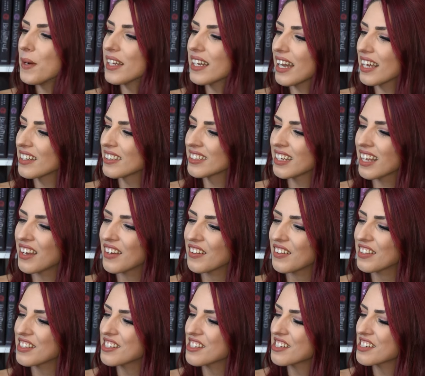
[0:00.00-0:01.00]
but I don't know,
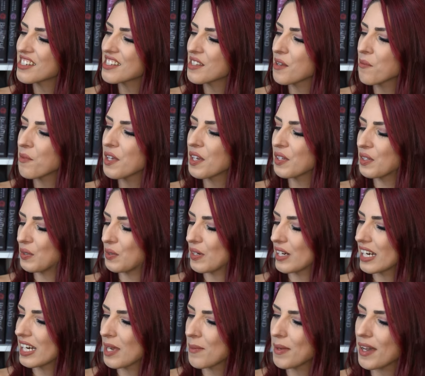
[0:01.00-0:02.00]
there's just something
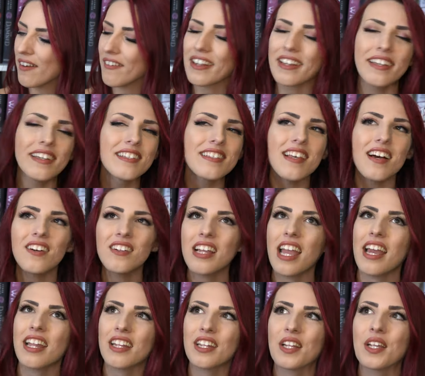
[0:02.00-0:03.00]
alluring about it. It's Elle
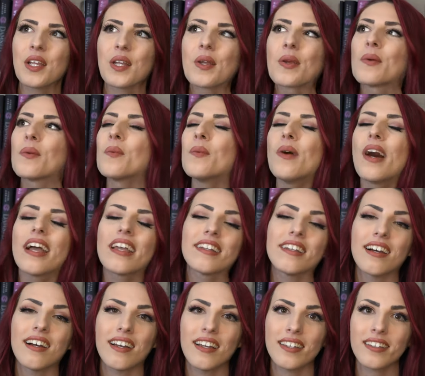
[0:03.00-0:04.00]
Kennedy, why
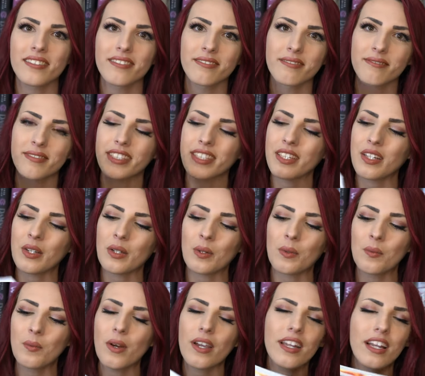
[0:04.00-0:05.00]
not? You
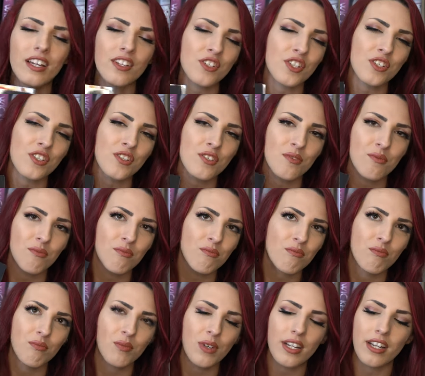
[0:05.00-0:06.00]
know, why not just,
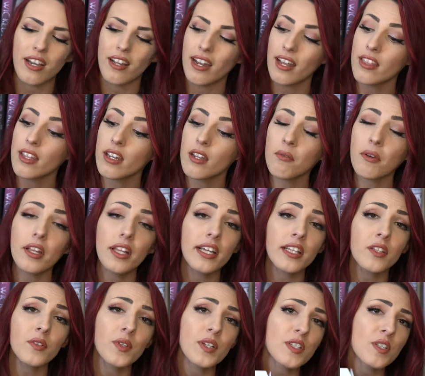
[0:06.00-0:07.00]
why not? And then if I
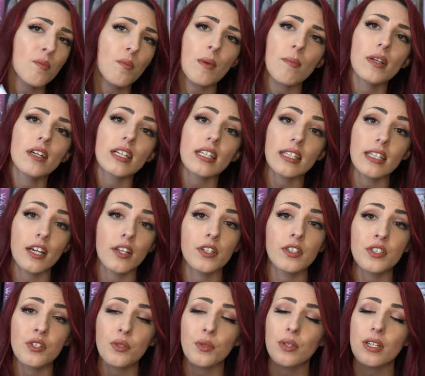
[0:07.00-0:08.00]
like the risk, maybe I'll get the other
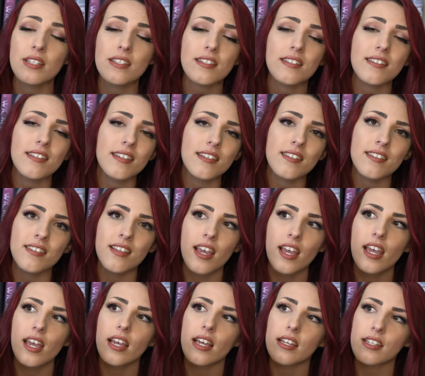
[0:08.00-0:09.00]
two because this is
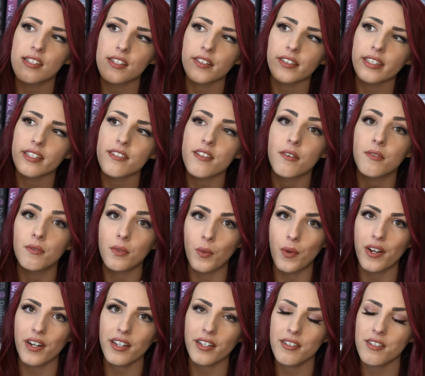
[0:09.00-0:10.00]
a series of
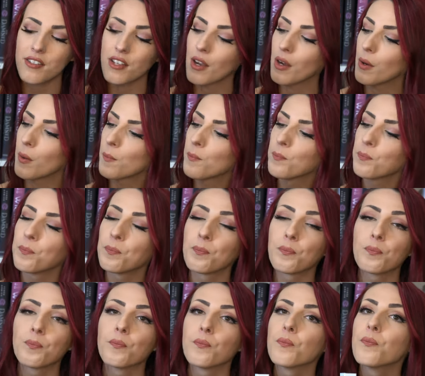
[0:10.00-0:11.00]
four. So
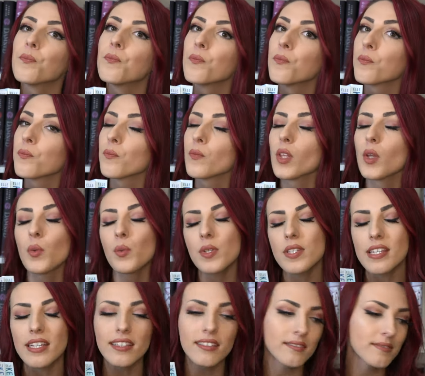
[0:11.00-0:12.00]

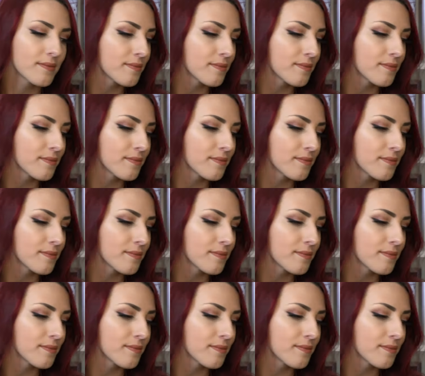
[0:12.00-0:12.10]
we'll see.